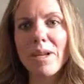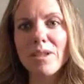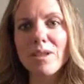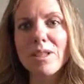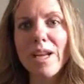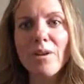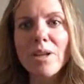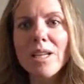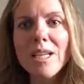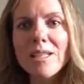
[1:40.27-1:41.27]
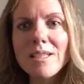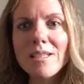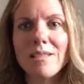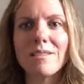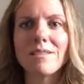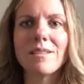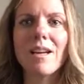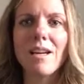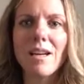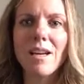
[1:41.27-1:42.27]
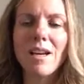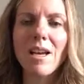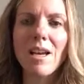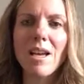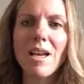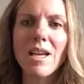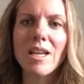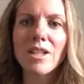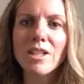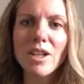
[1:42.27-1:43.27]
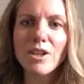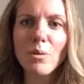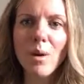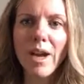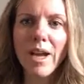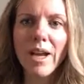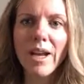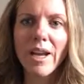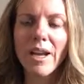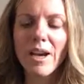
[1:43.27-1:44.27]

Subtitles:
and your sacredness in such a way